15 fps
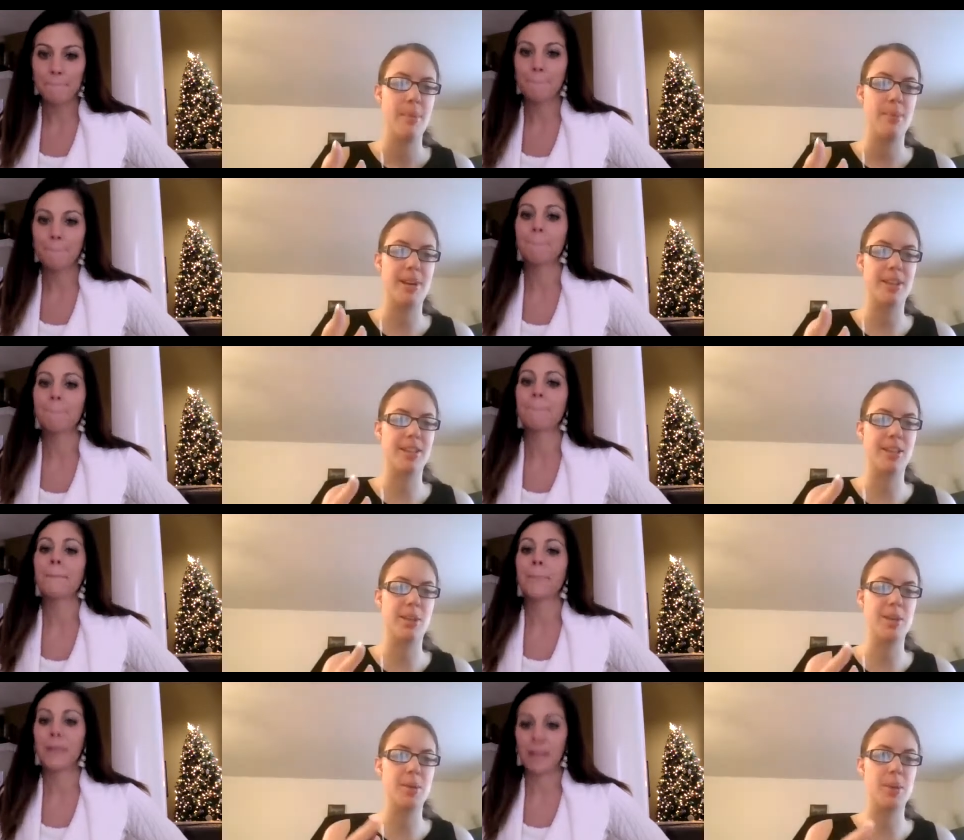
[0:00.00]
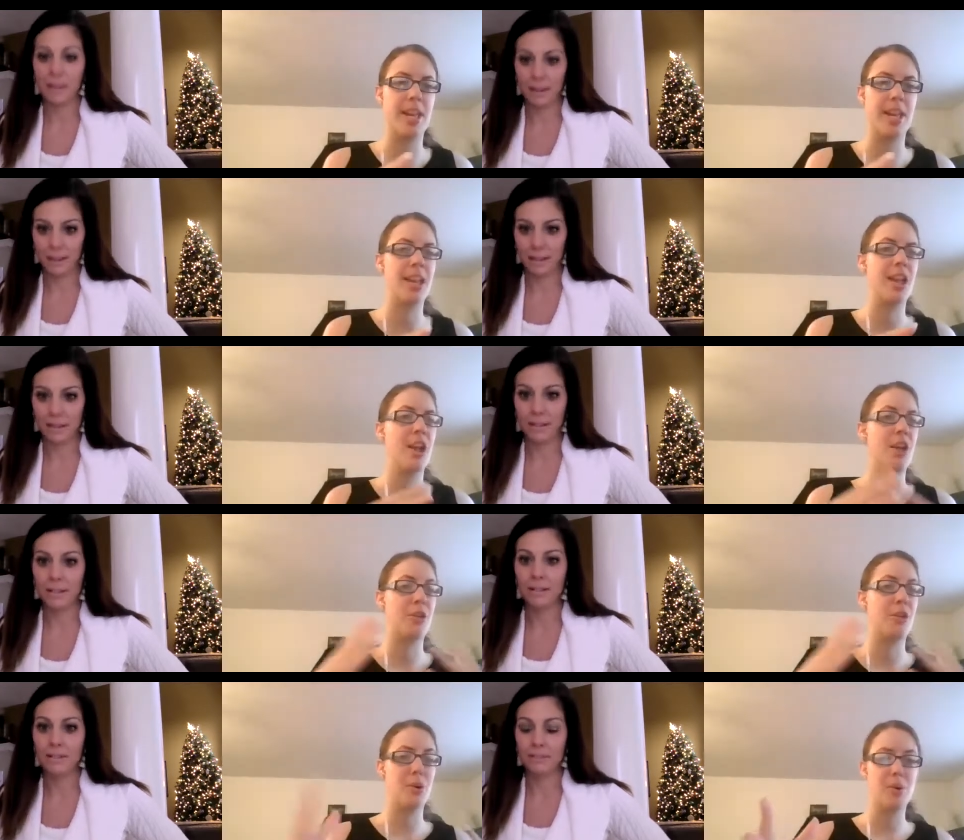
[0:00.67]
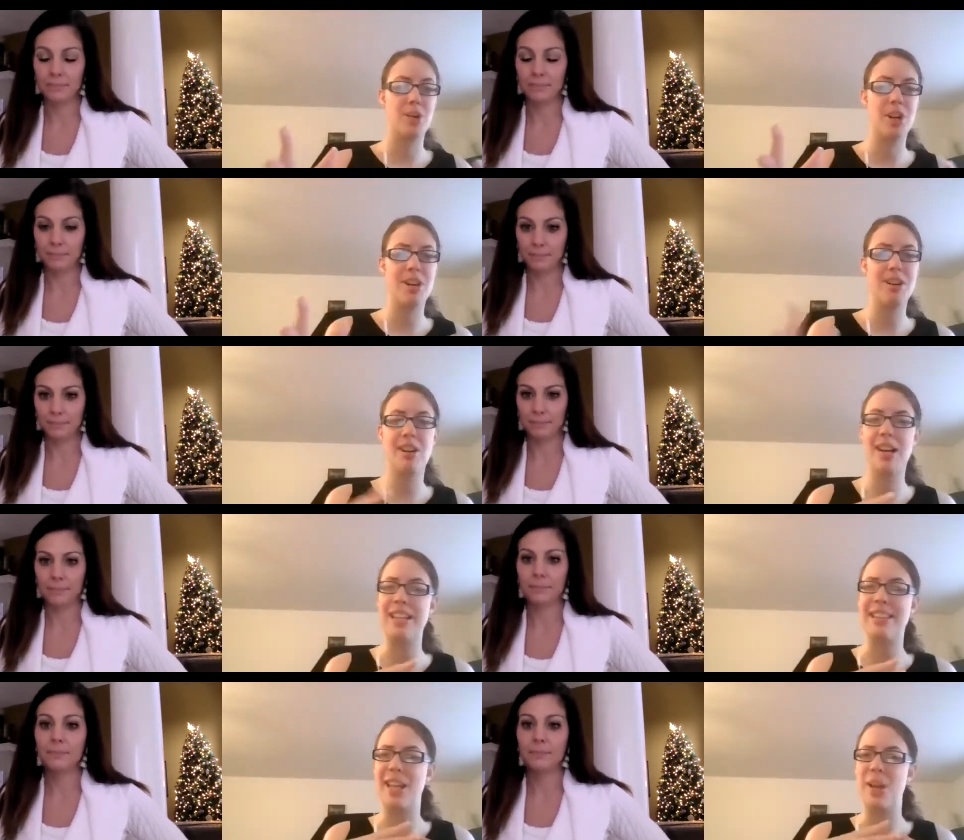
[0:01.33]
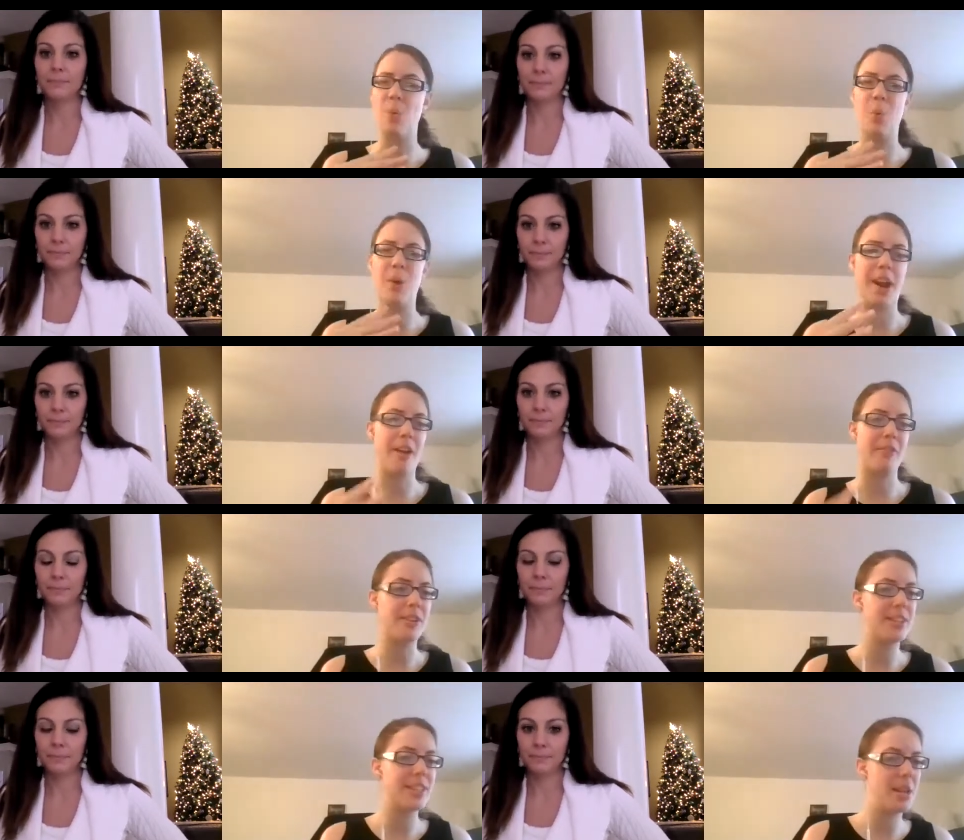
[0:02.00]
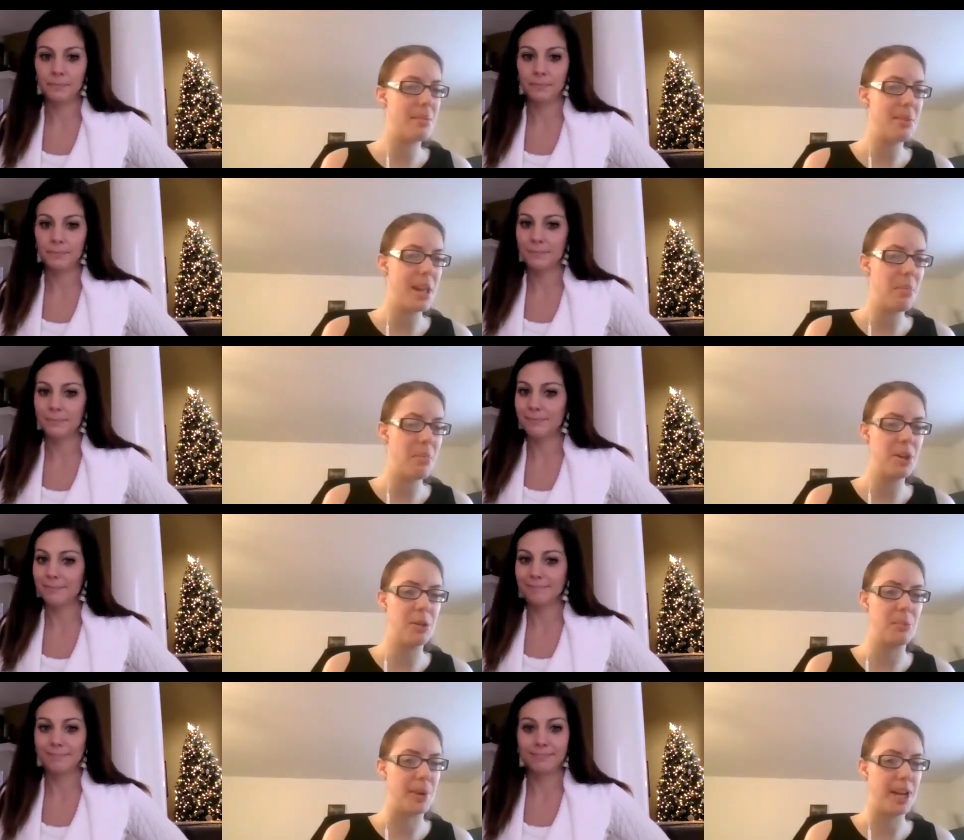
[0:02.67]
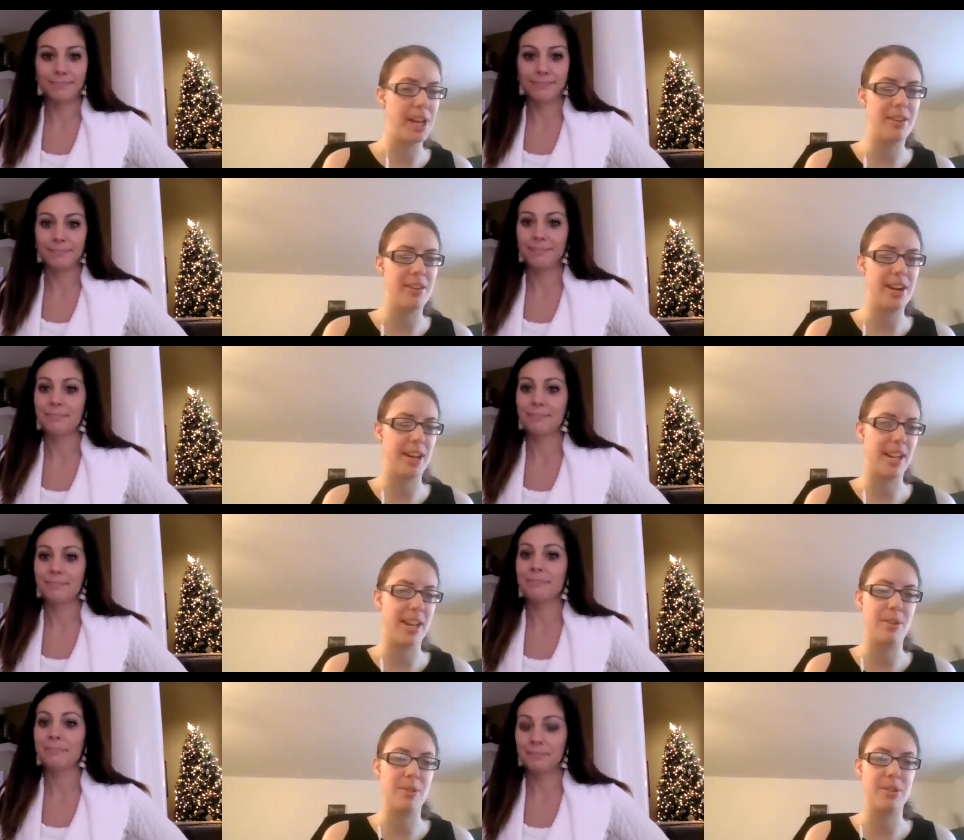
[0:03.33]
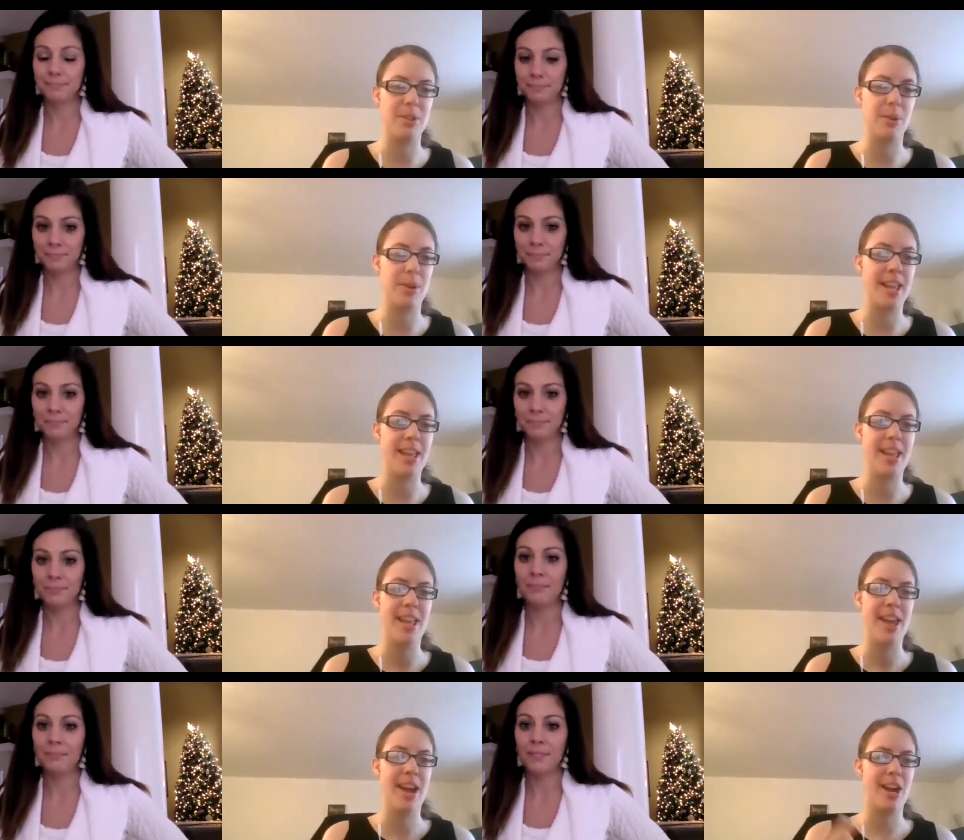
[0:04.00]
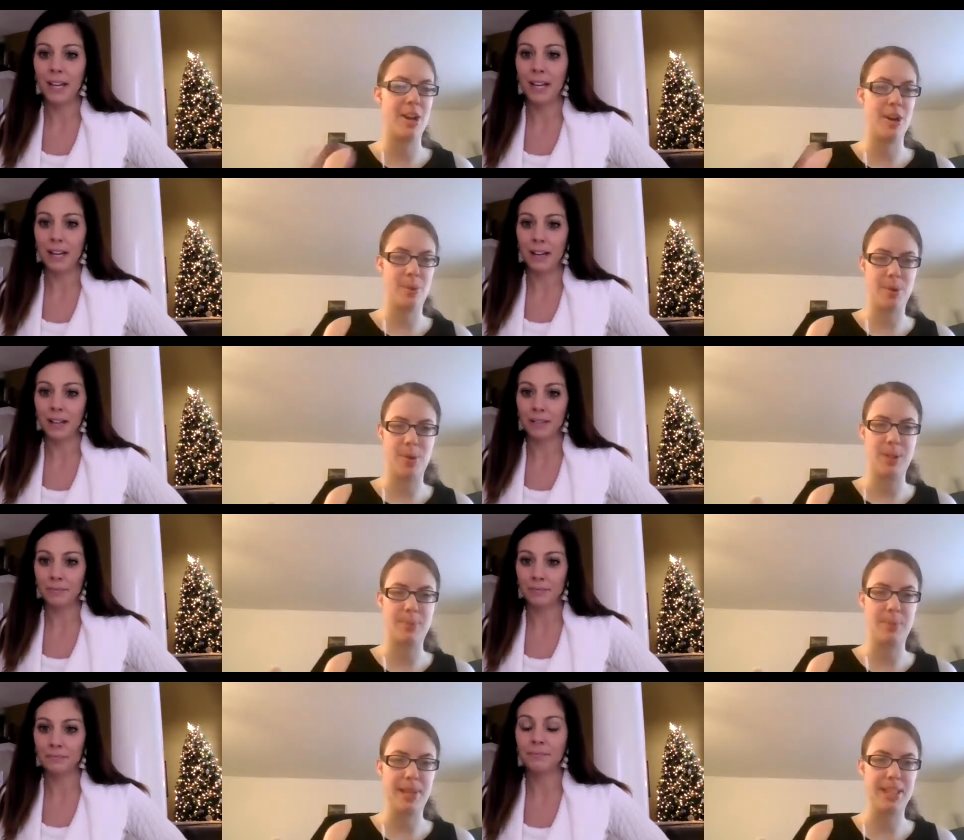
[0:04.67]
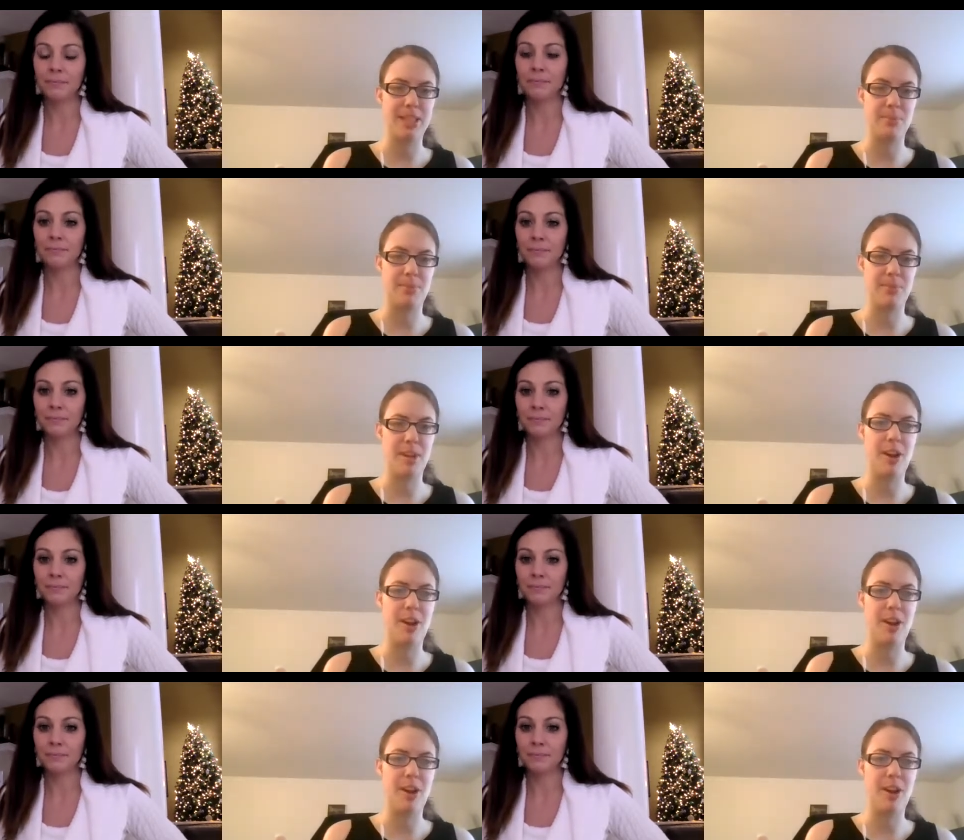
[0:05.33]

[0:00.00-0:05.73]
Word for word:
Speaker 1: but it's also like throat chakra and like whatever is coming up in your body right now. So, like, I know that you spent some